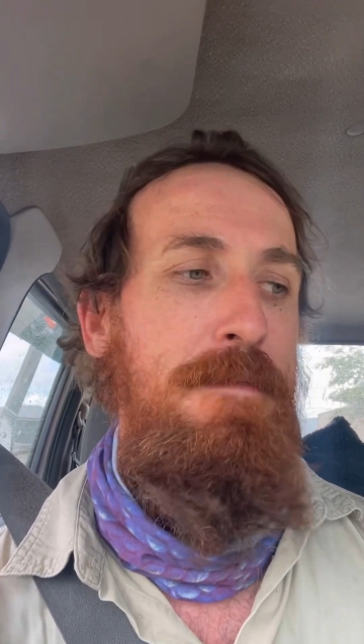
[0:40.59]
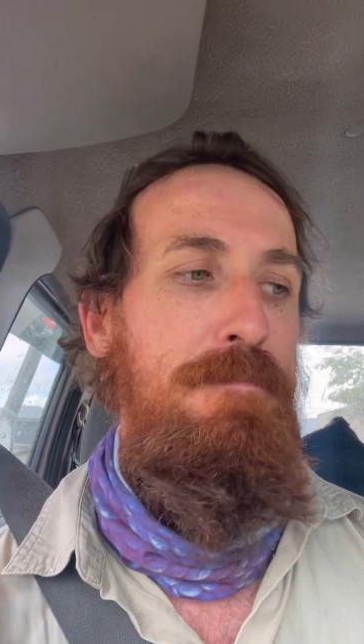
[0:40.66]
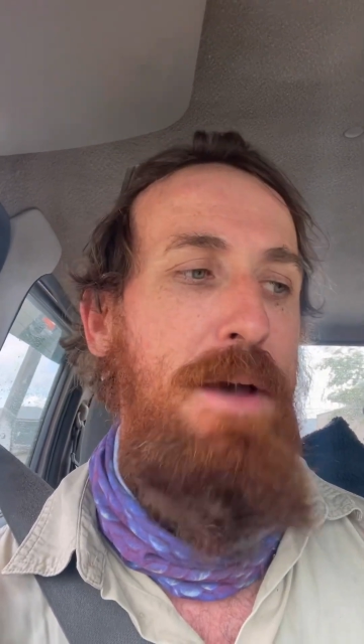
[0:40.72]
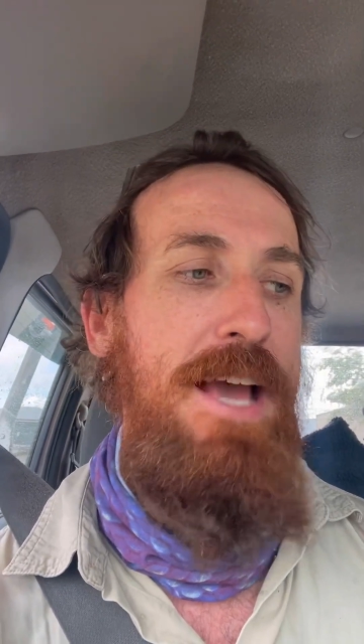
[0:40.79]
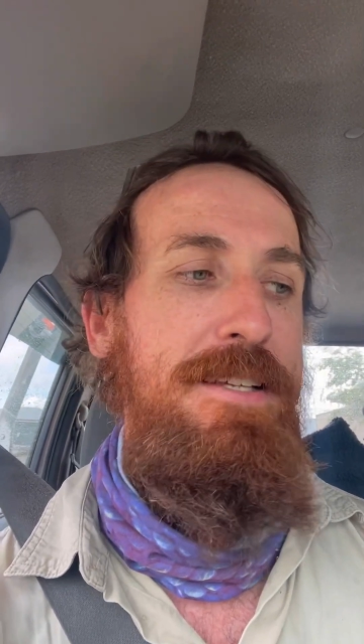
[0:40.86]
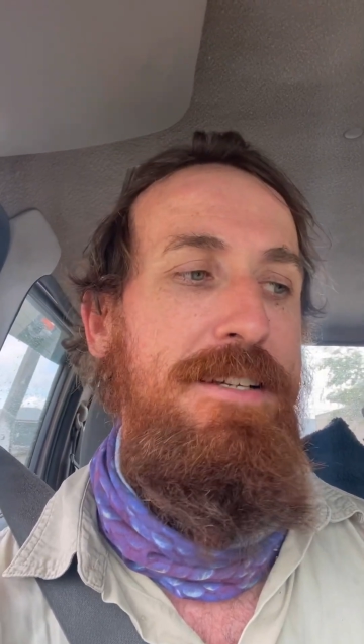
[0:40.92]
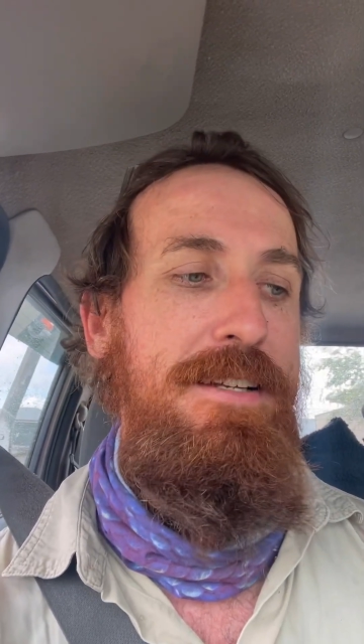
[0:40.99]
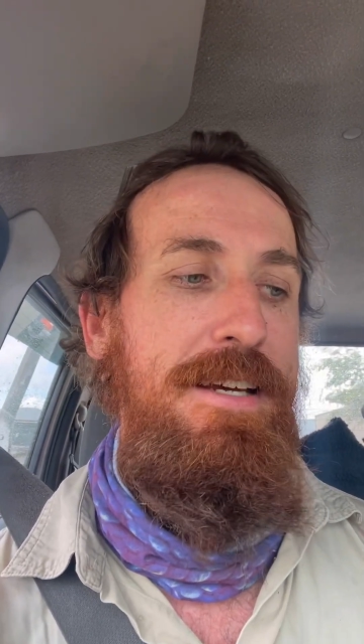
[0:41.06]

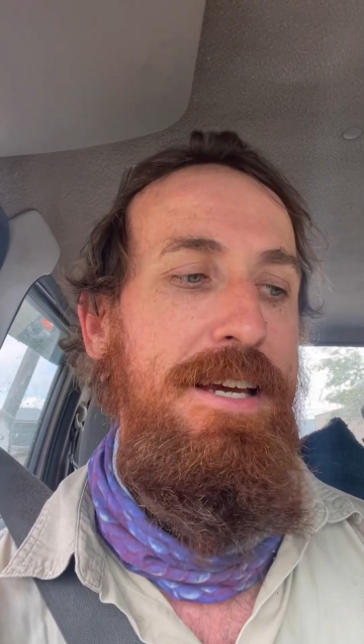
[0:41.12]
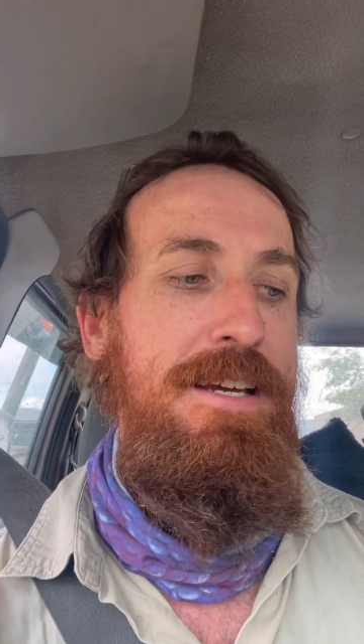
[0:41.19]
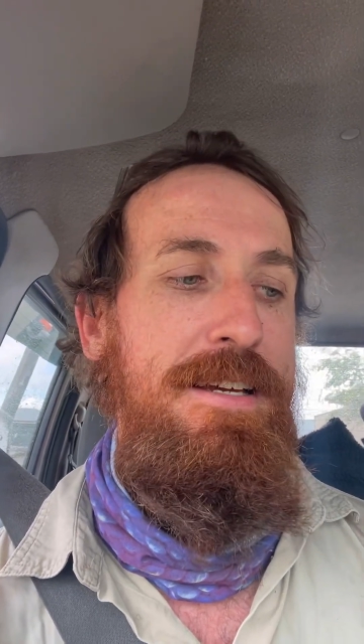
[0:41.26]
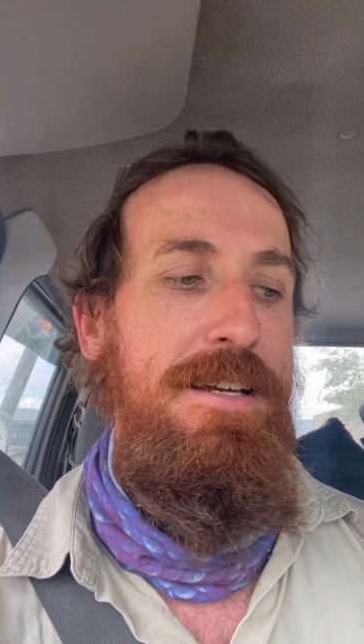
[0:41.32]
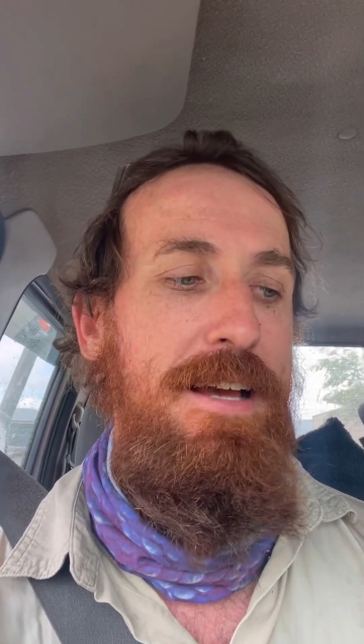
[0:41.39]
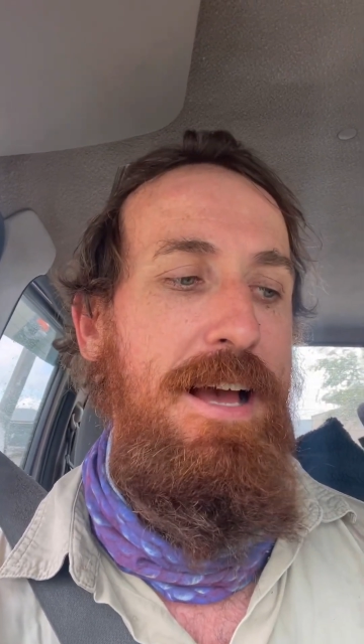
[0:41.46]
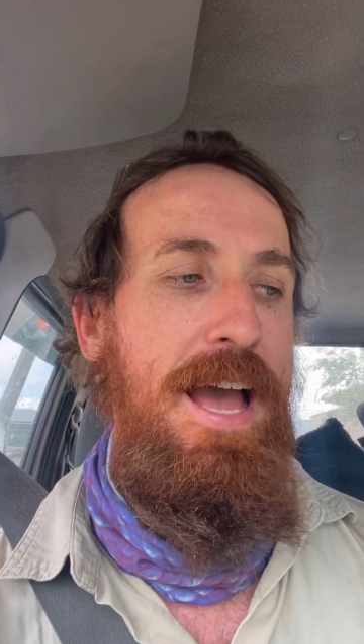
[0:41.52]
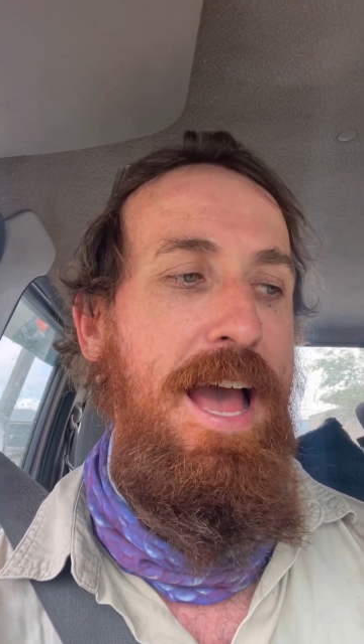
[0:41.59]
basically,
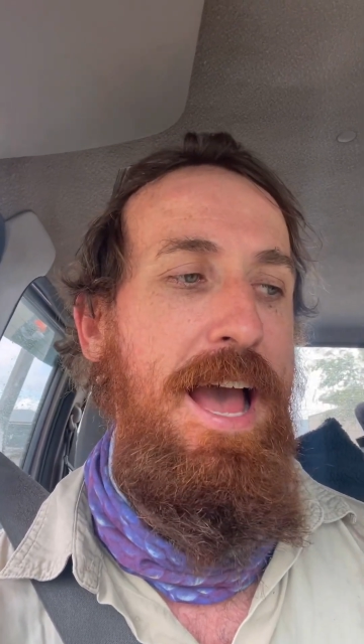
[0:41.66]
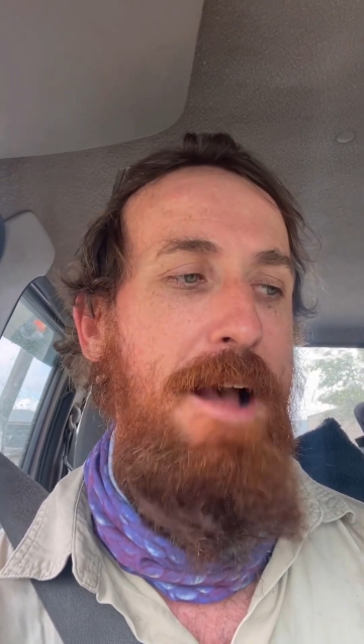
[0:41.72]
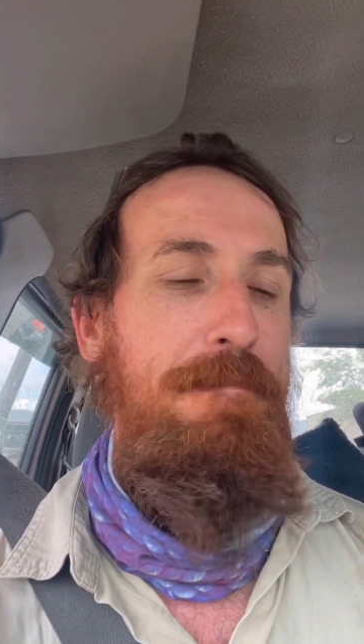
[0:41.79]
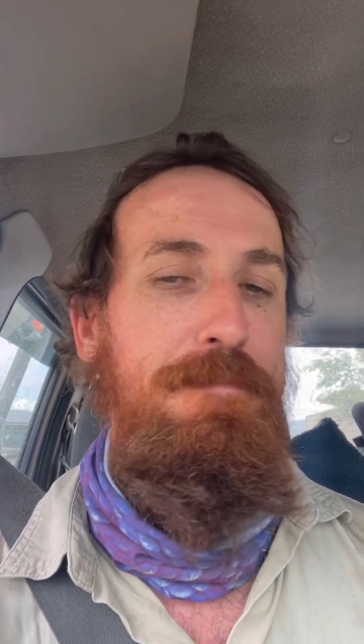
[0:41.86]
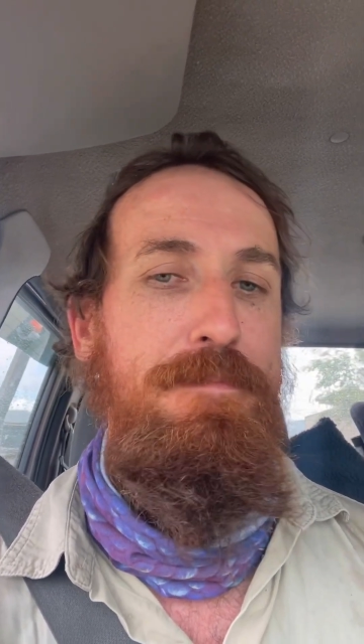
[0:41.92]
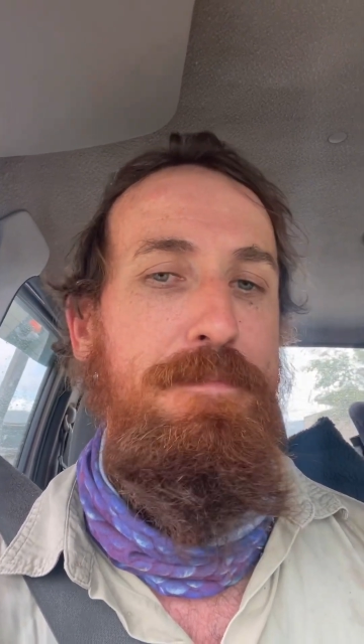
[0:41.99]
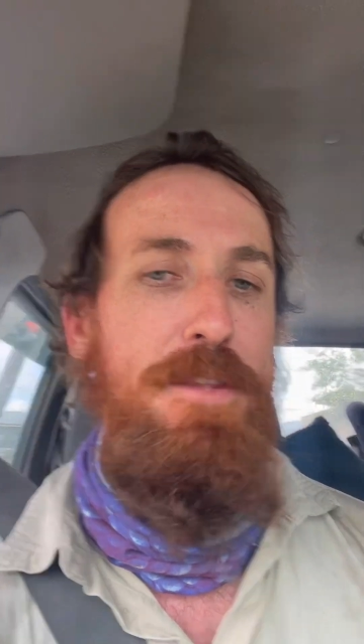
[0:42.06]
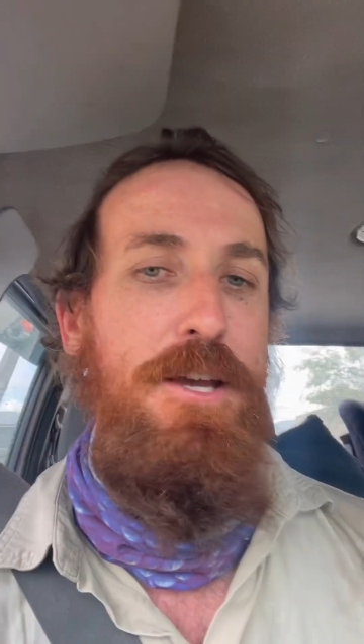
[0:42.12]

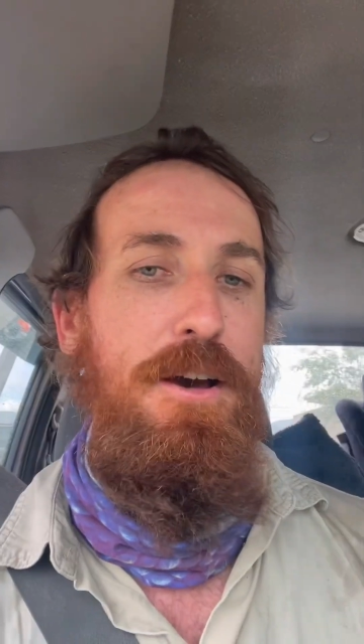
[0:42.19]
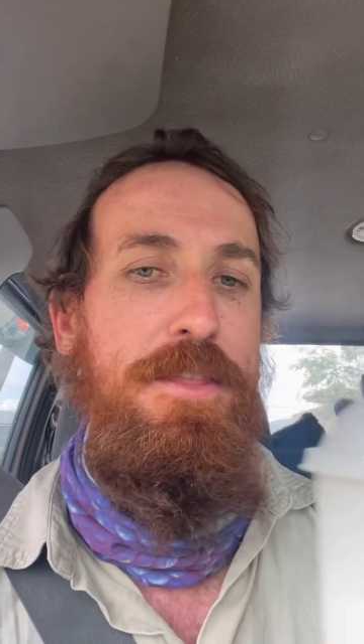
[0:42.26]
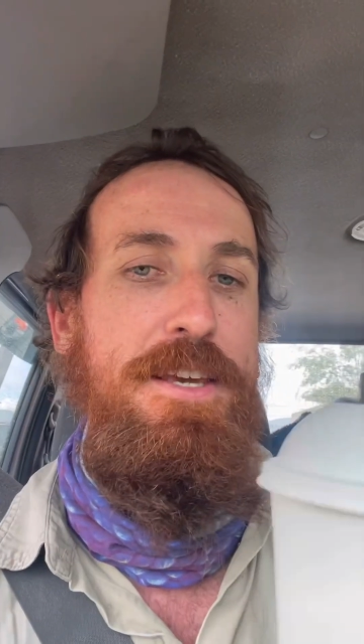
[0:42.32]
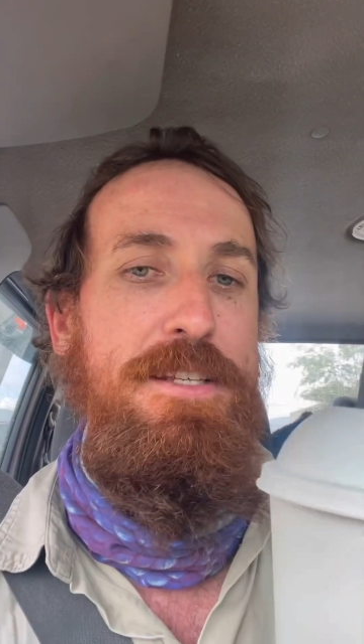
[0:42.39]
you got this,